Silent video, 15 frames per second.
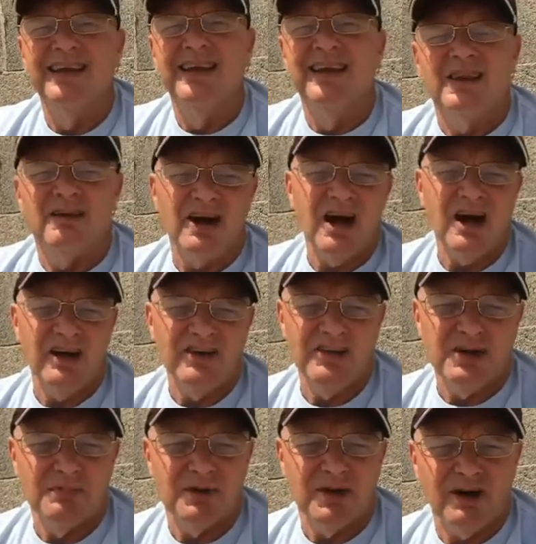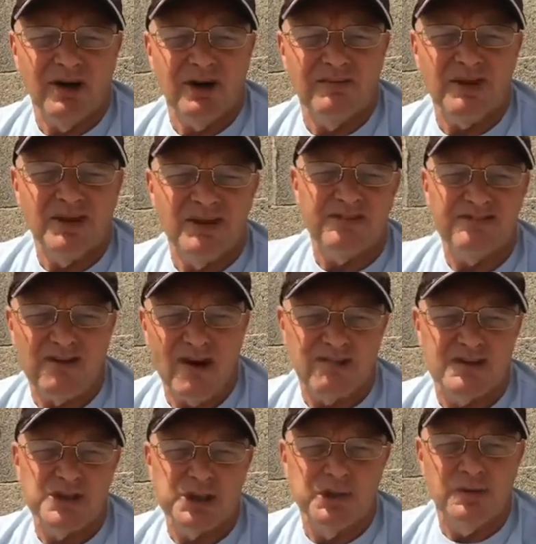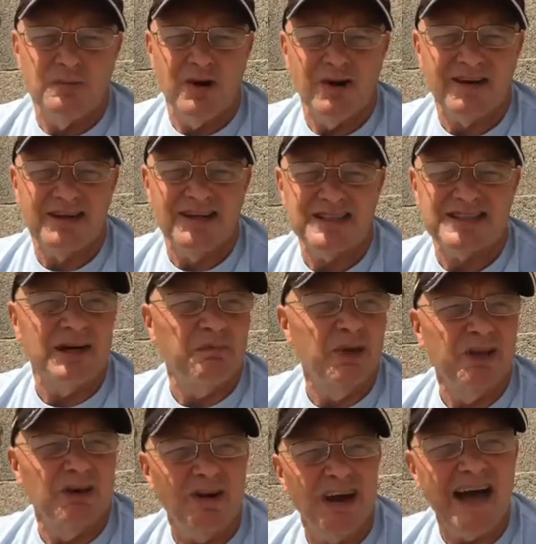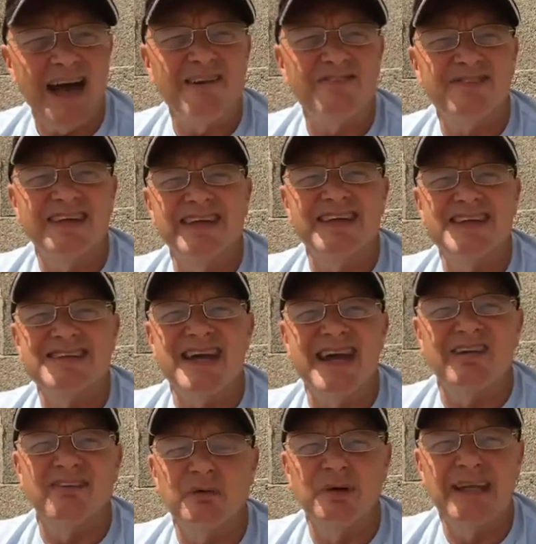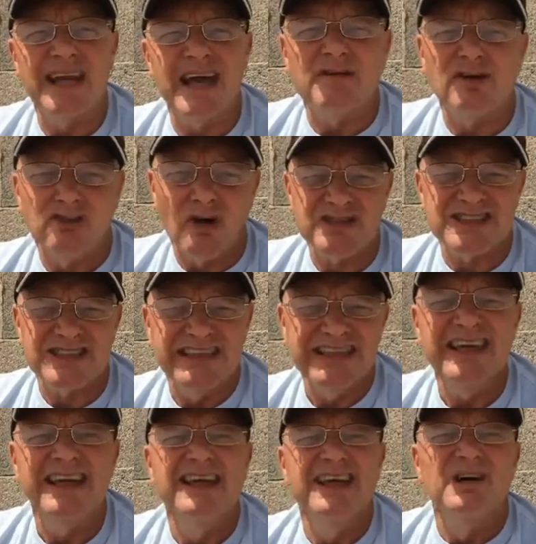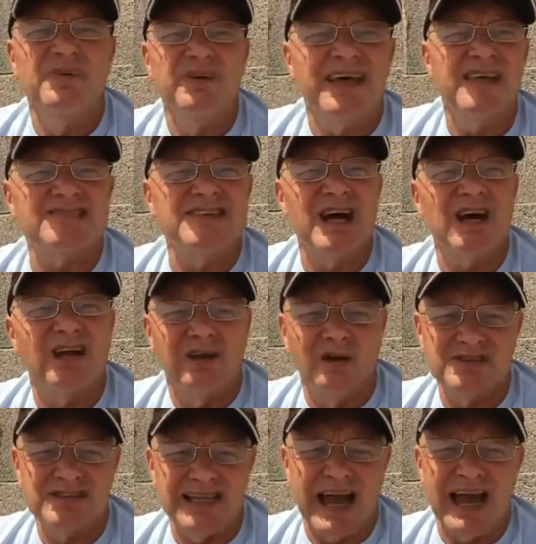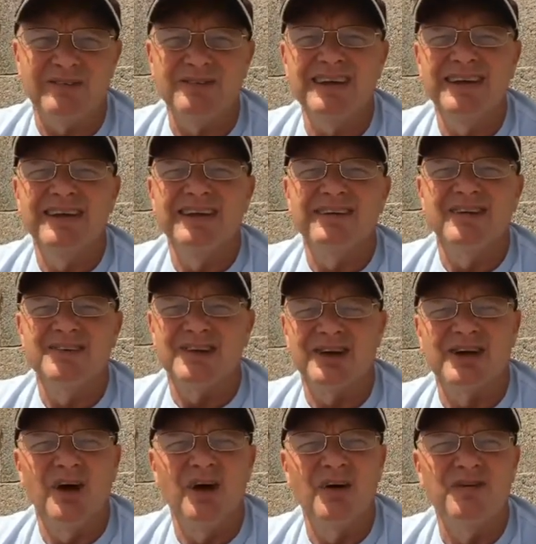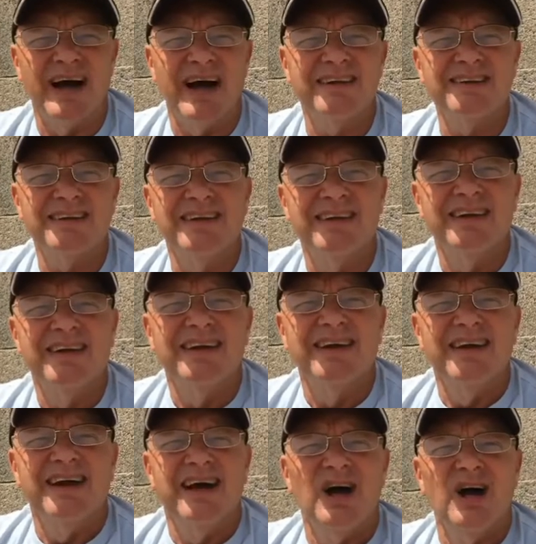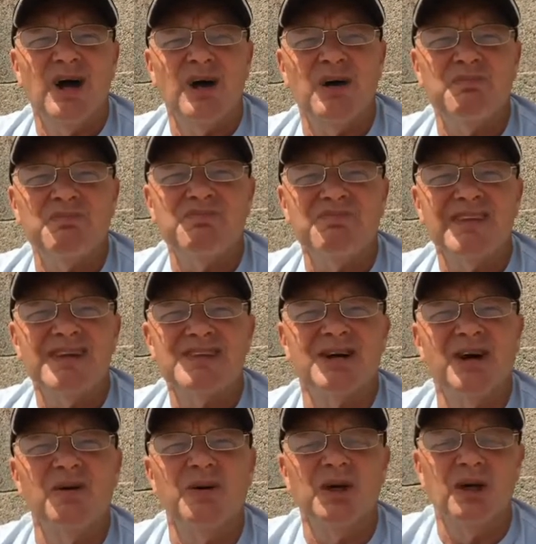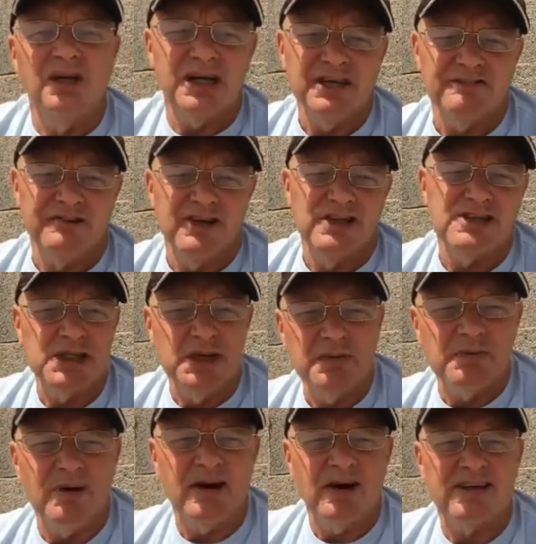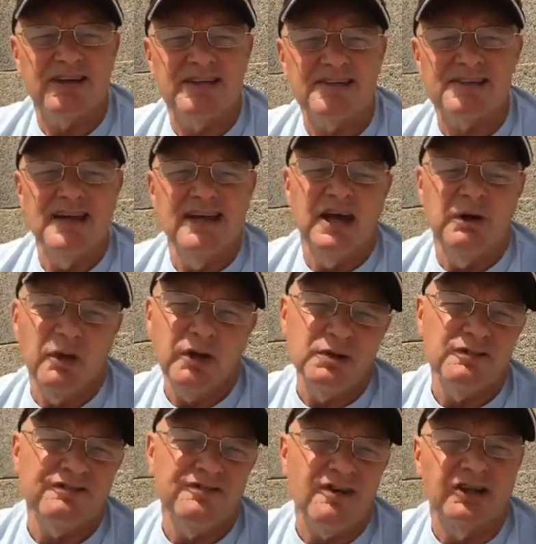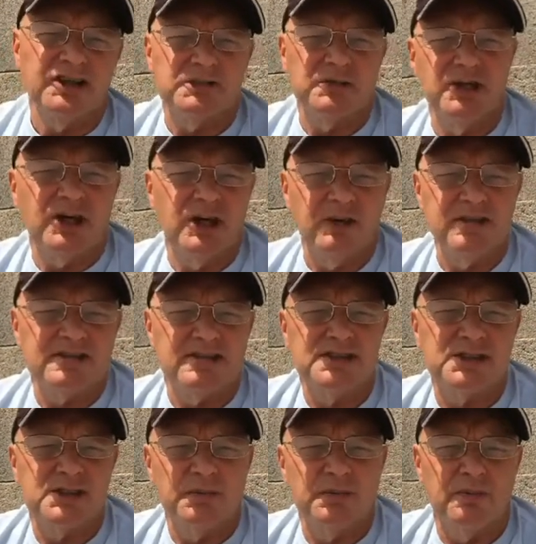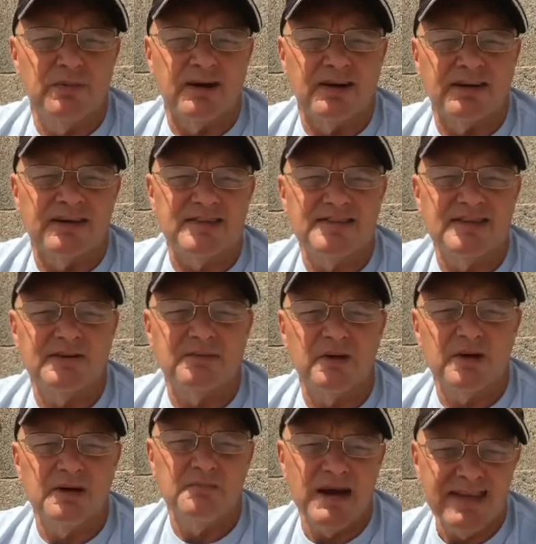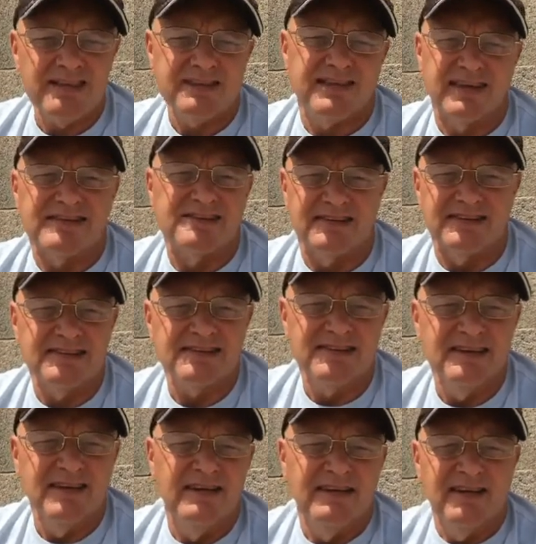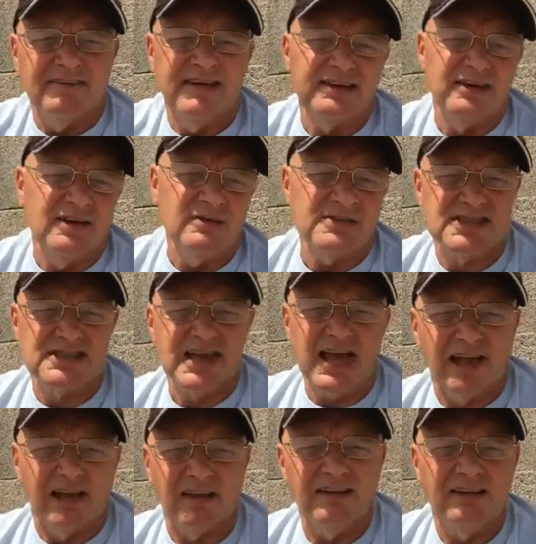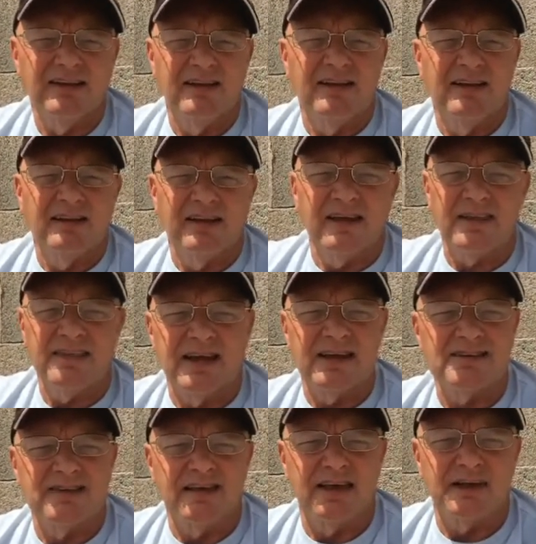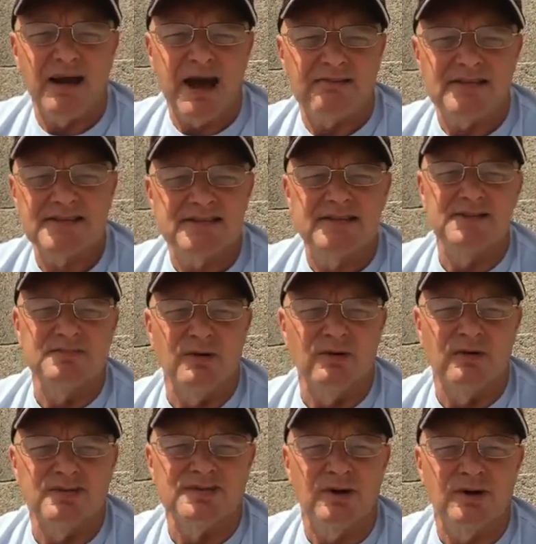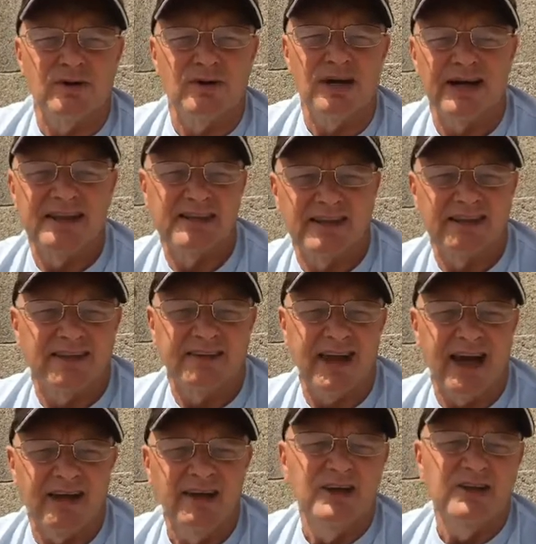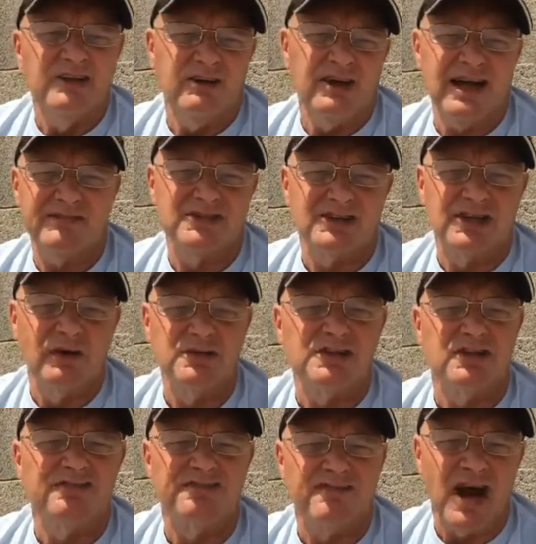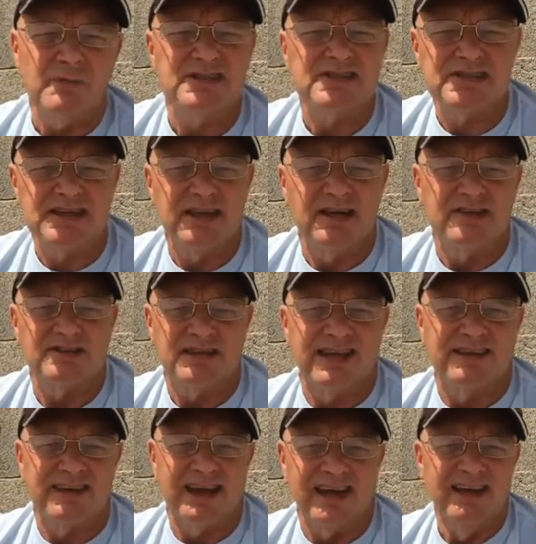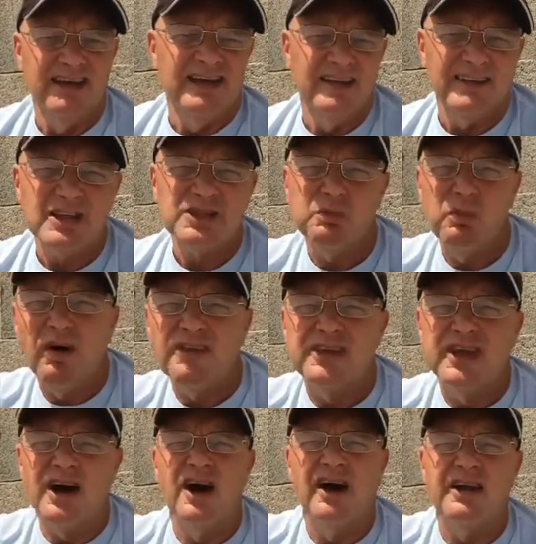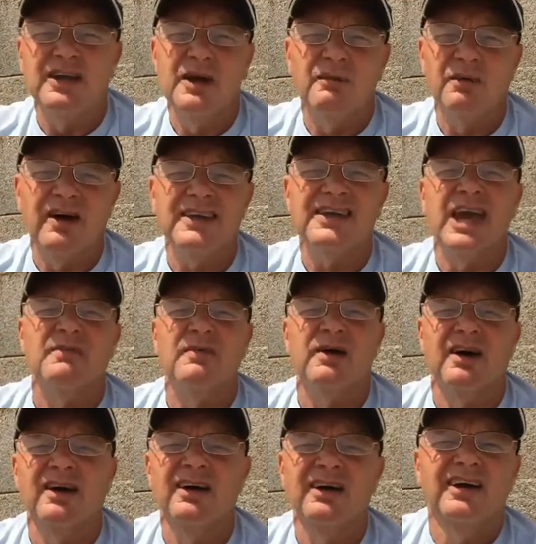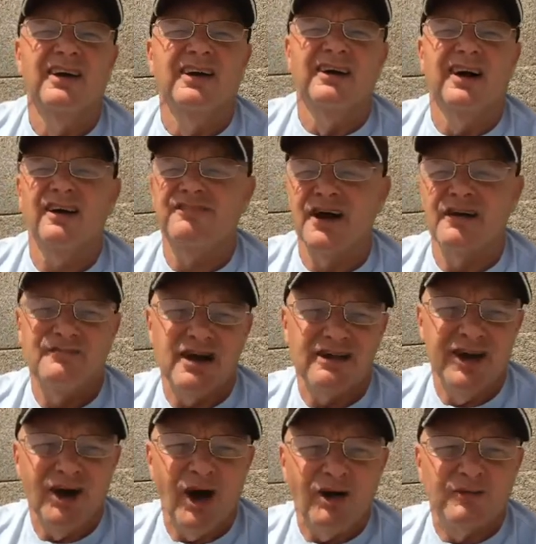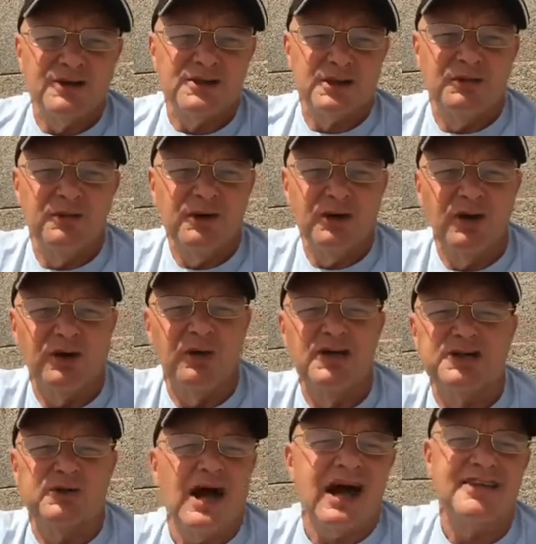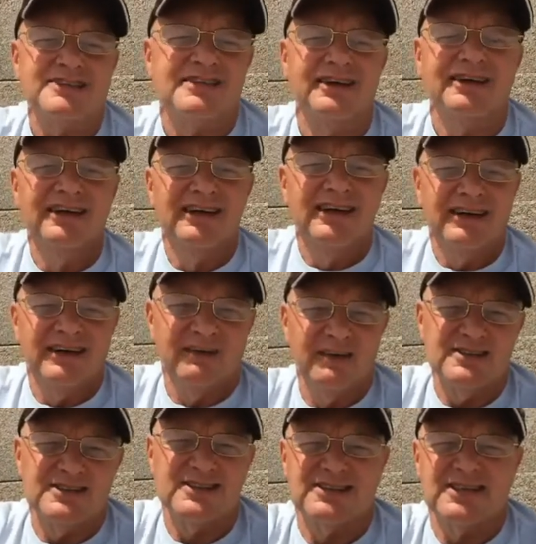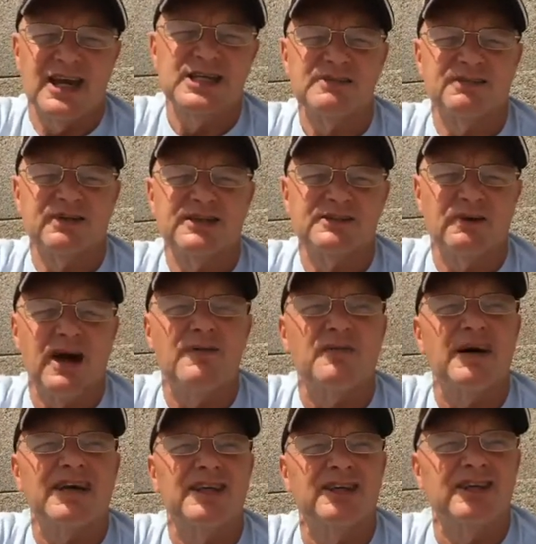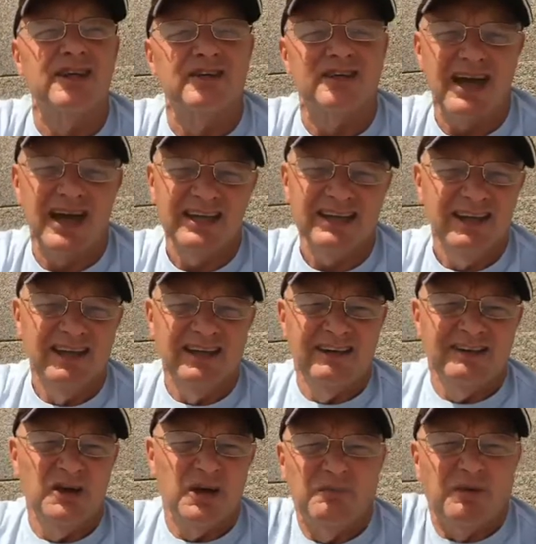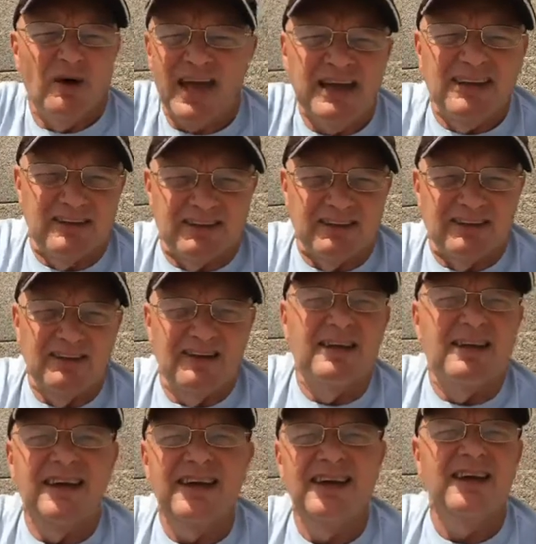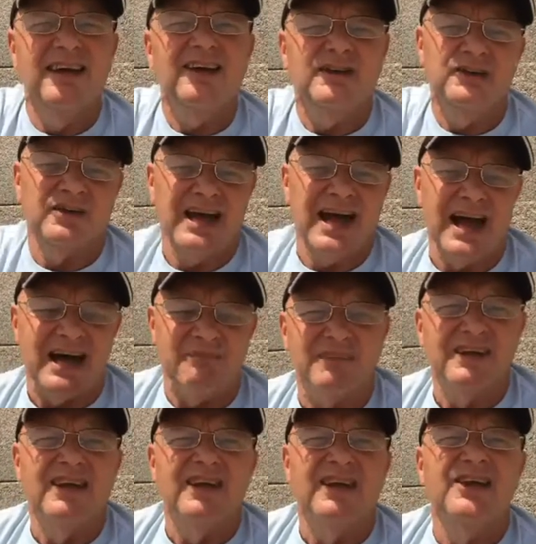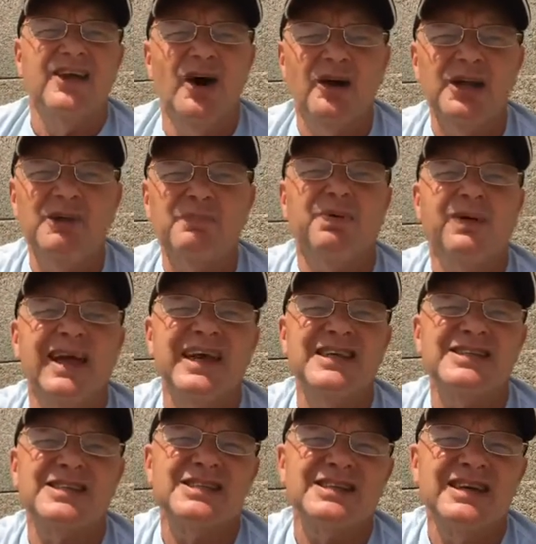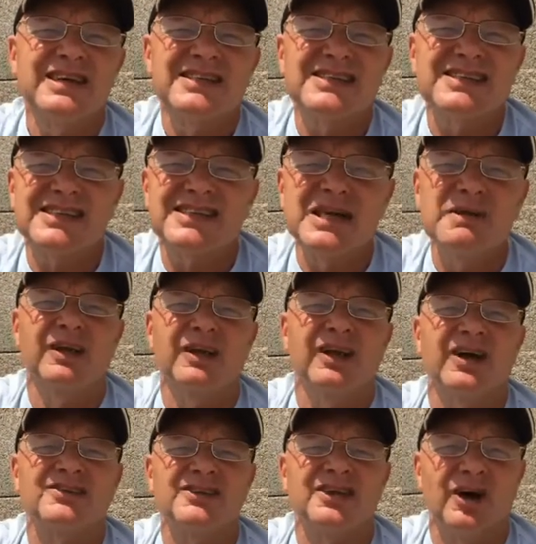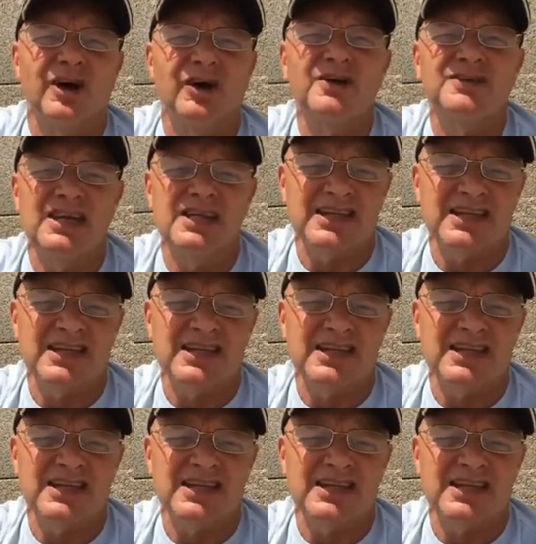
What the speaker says: There are a number of other foreign supermarkets that we don't have in this area. We did have a Roski, but that's now closed down because of the COVID. So you're looking for your supermarkets, and what you'll find is when you go into these supermarkets, one of the main things is they don't sell like things like paracetamols or anything like that. You have to go to the pharmacia to get that, and that's one thing when I came here I found very odd, because going to Asda, going into Sainsbury's or whatever back in the UK, you can buy anything. Here you can. The only place similar to those is